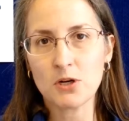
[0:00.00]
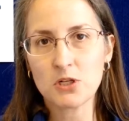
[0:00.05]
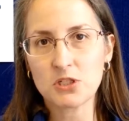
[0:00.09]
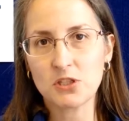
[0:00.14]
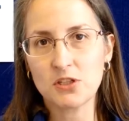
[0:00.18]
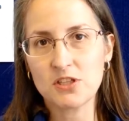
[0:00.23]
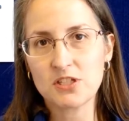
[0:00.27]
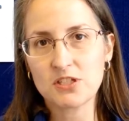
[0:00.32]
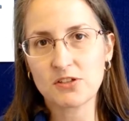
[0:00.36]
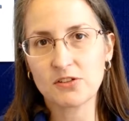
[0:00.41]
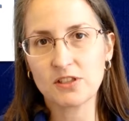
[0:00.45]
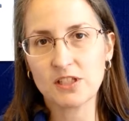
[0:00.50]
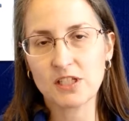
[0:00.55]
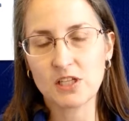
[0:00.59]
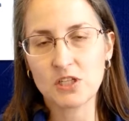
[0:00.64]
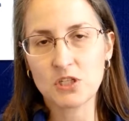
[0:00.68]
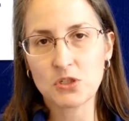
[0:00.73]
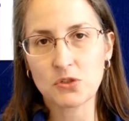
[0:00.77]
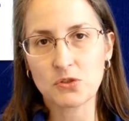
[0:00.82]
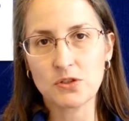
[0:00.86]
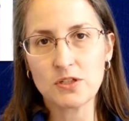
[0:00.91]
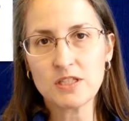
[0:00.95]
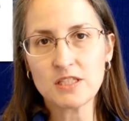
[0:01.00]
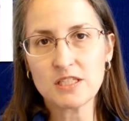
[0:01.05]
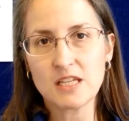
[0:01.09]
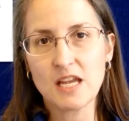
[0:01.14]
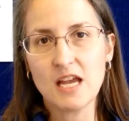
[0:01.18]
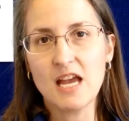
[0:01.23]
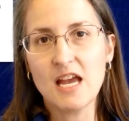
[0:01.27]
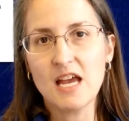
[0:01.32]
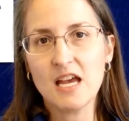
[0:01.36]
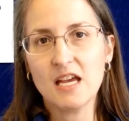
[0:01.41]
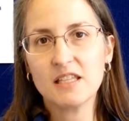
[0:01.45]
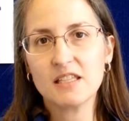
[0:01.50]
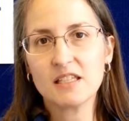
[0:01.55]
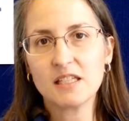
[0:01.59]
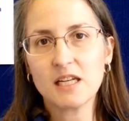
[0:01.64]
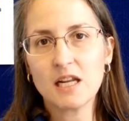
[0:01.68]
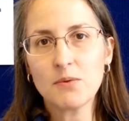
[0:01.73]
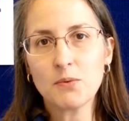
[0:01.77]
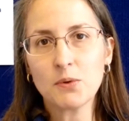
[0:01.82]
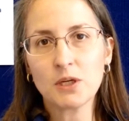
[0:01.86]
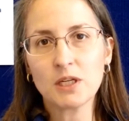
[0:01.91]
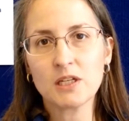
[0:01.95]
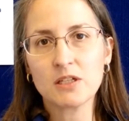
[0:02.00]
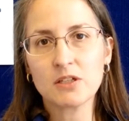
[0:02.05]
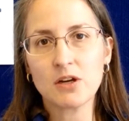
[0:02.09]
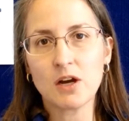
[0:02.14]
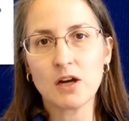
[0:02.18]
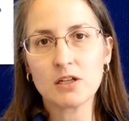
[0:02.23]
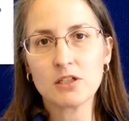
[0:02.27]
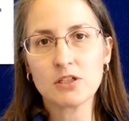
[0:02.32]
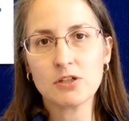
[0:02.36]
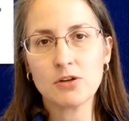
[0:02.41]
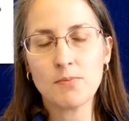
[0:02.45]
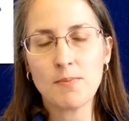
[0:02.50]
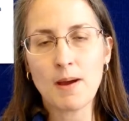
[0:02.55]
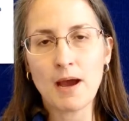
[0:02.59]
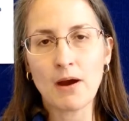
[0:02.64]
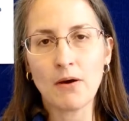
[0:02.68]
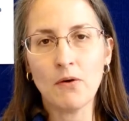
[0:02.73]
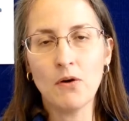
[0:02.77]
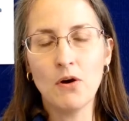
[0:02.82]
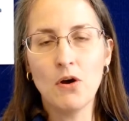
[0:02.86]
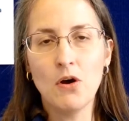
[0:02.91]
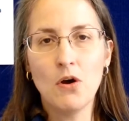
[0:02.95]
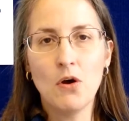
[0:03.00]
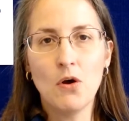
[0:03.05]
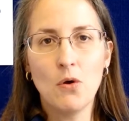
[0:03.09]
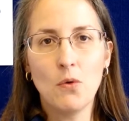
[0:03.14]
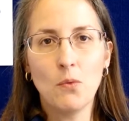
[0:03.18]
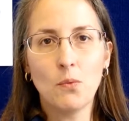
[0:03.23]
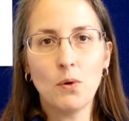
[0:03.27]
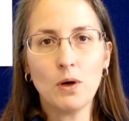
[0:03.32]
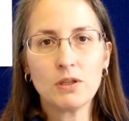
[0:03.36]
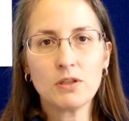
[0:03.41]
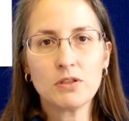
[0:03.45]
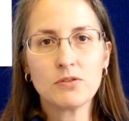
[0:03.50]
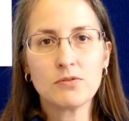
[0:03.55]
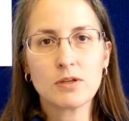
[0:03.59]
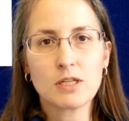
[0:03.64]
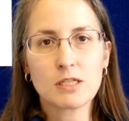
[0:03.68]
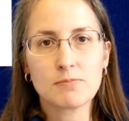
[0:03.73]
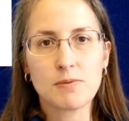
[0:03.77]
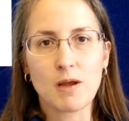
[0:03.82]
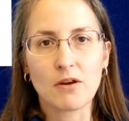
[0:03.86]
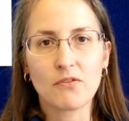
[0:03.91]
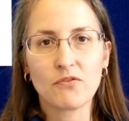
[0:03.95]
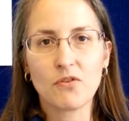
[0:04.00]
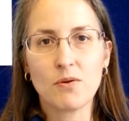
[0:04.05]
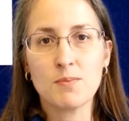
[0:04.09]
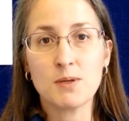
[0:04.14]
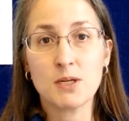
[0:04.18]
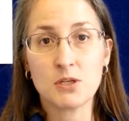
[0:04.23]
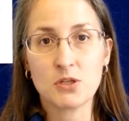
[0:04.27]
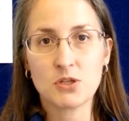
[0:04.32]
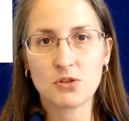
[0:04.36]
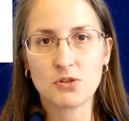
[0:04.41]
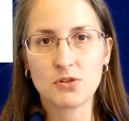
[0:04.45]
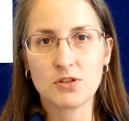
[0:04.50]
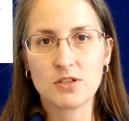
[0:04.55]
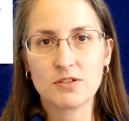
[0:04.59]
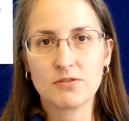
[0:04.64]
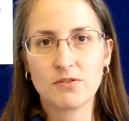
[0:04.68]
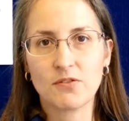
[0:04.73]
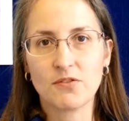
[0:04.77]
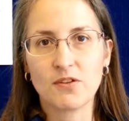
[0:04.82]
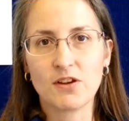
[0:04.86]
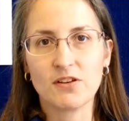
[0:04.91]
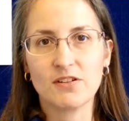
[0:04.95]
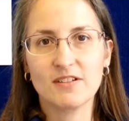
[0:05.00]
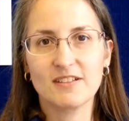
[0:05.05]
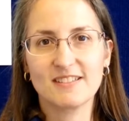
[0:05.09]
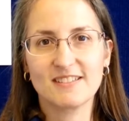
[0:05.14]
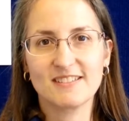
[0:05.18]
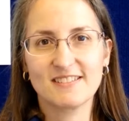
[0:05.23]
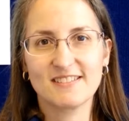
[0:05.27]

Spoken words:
Marshall and Sterling Insurance. And today we're going to talk to you about what to expect from an insurance review.